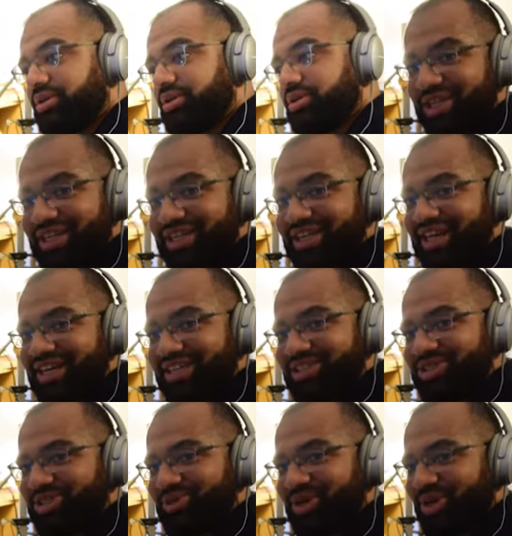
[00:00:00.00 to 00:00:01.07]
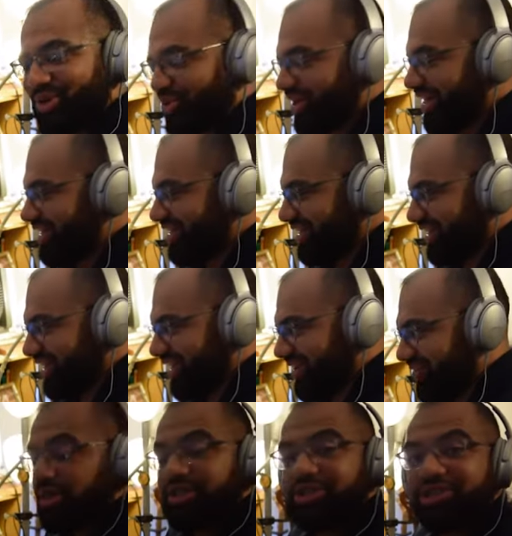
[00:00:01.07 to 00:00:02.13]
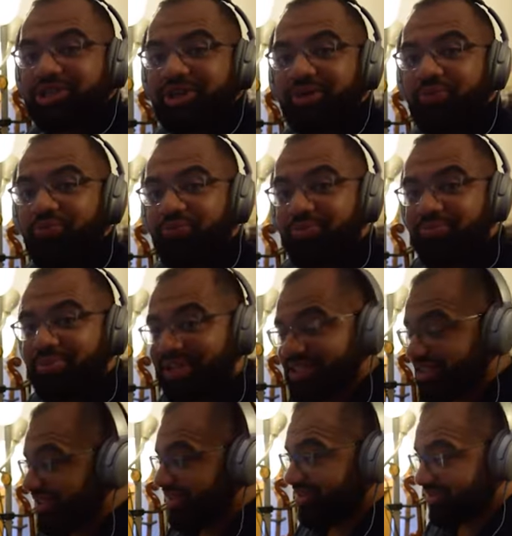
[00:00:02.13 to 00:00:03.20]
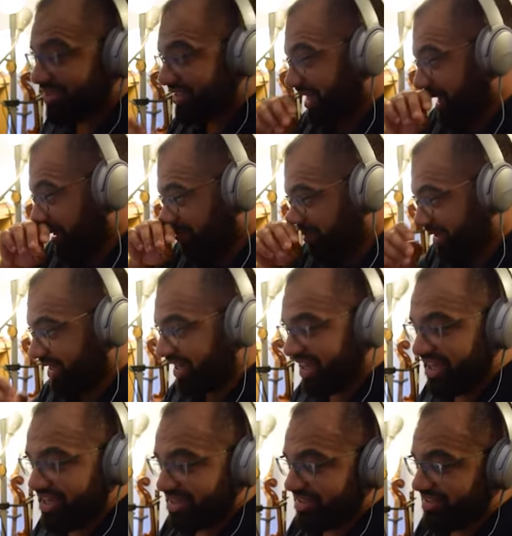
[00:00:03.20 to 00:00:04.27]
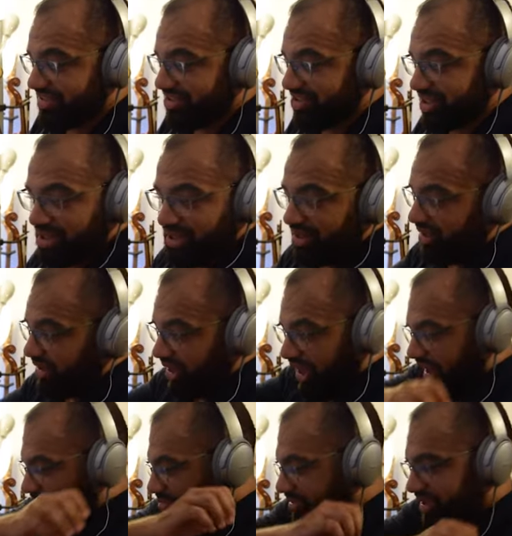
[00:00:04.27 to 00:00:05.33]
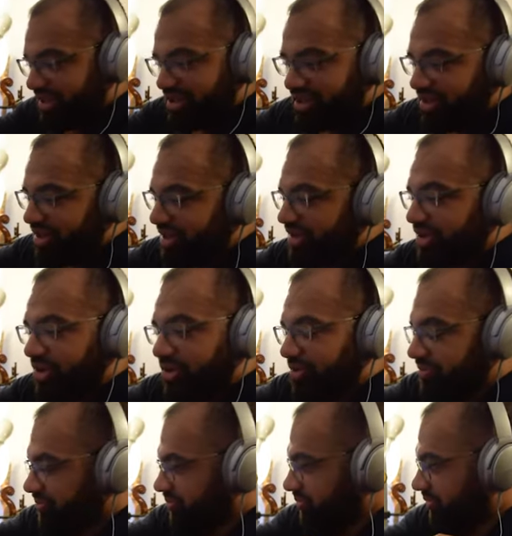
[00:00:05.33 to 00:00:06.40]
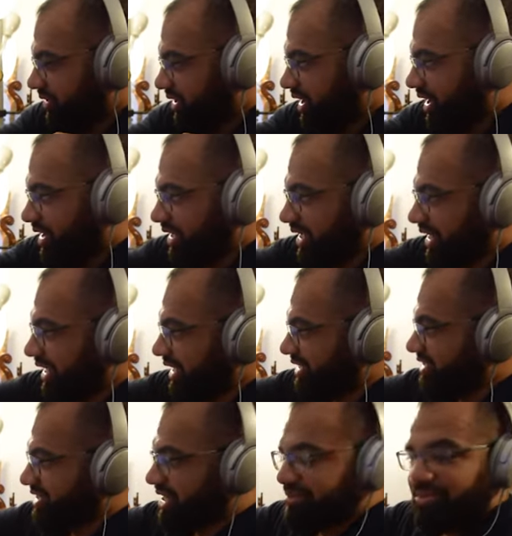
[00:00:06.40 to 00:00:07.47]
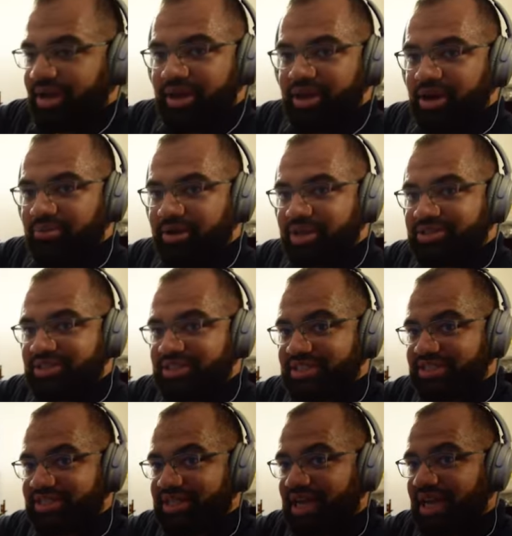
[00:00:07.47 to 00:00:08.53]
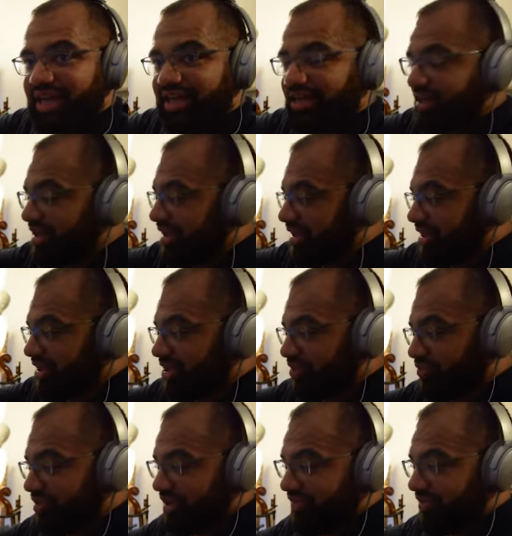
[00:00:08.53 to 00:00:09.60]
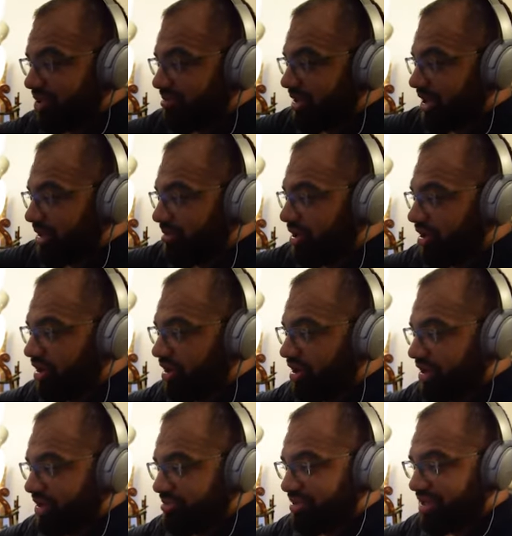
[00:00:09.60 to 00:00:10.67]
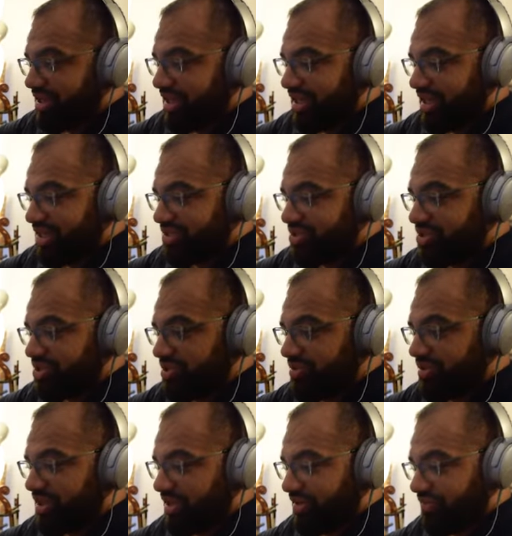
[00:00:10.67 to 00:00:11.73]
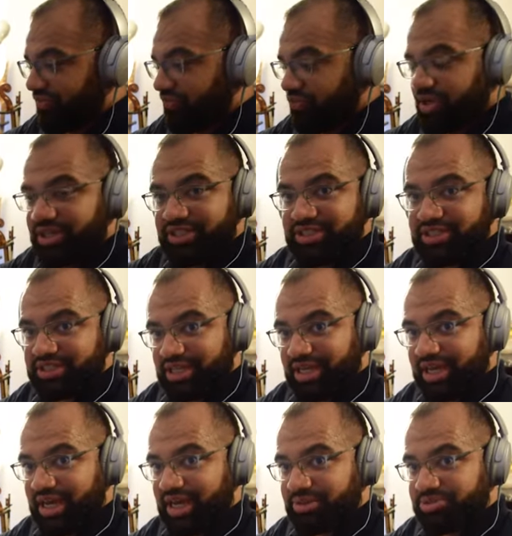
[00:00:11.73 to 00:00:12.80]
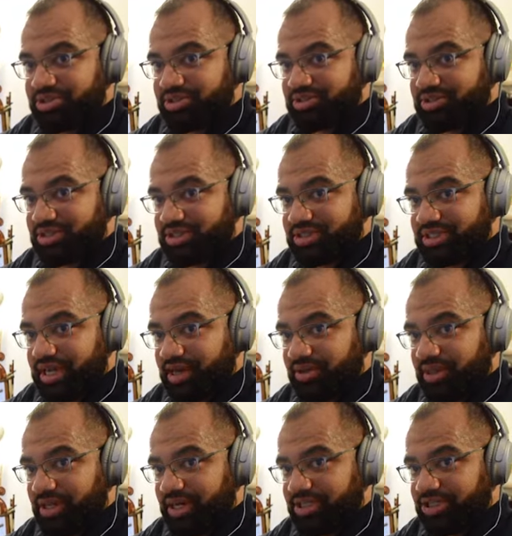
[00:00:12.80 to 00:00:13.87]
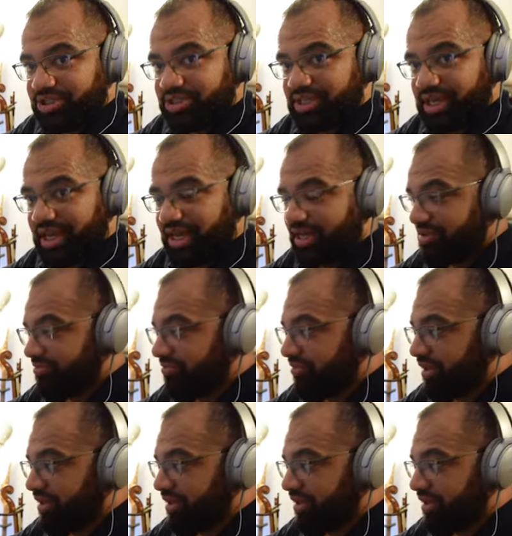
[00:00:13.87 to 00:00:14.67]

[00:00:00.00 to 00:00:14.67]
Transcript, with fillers: channeled that into a grain delay. So basically, what's happening is I played a long note, I extend my arm out to the side the reverb that I'm already playing into then freezes and captures the sound that I just had.